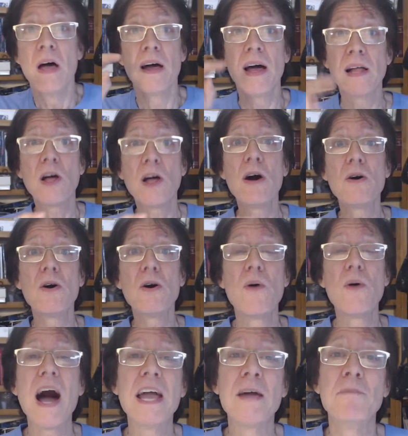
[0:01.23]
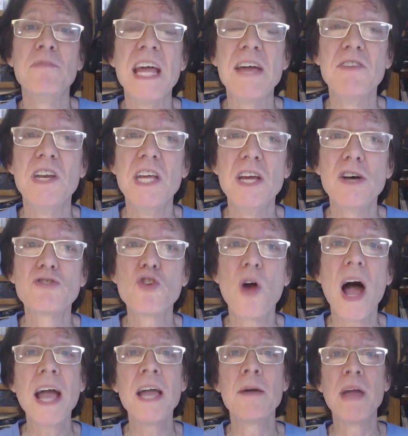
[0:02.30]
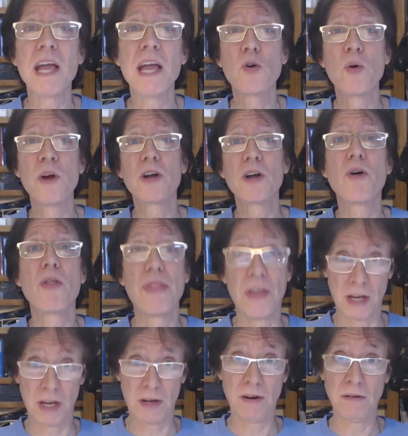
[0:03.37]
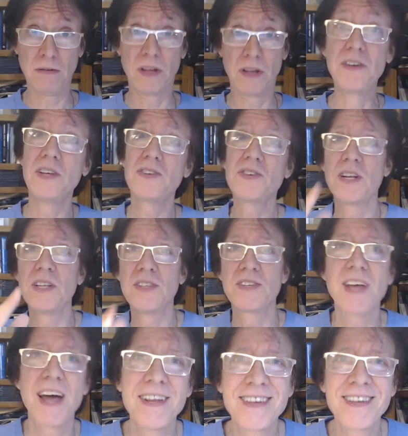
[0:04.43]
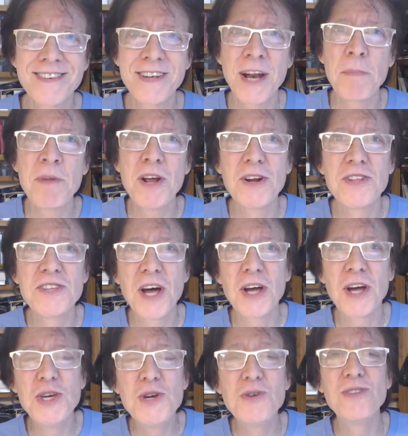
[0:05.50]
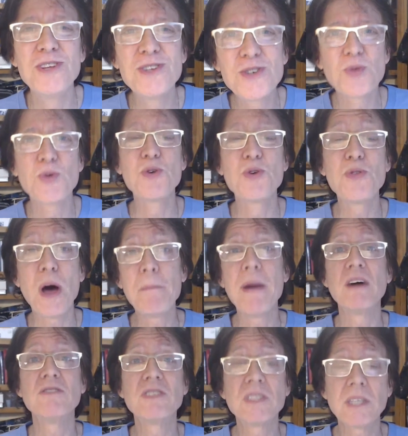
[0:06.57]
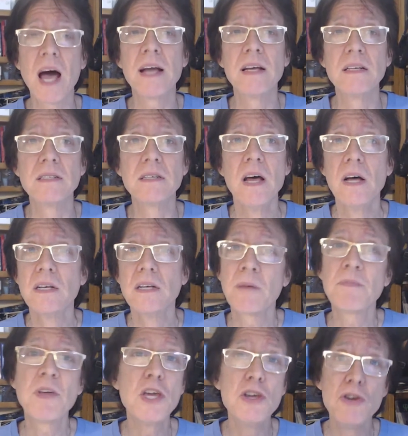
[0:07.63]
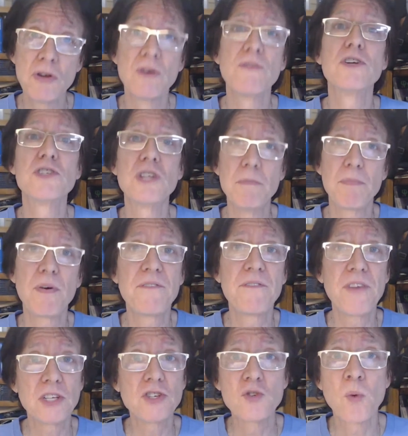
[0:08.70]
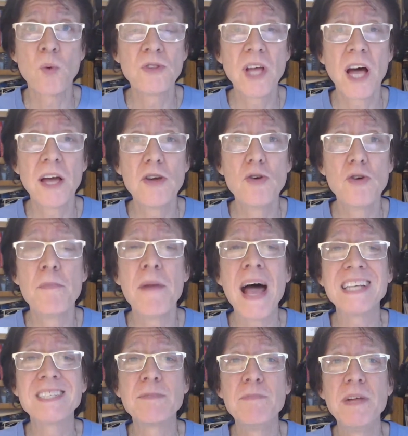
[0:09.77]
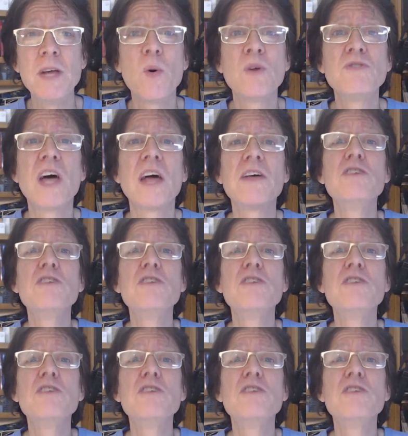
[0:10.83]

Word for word: Hello, I am David de Hilster. I am a critical thinker, dissident scientist, and I'm here to tell you the truth about science. Something university professors won't tell you, the mass media won't tell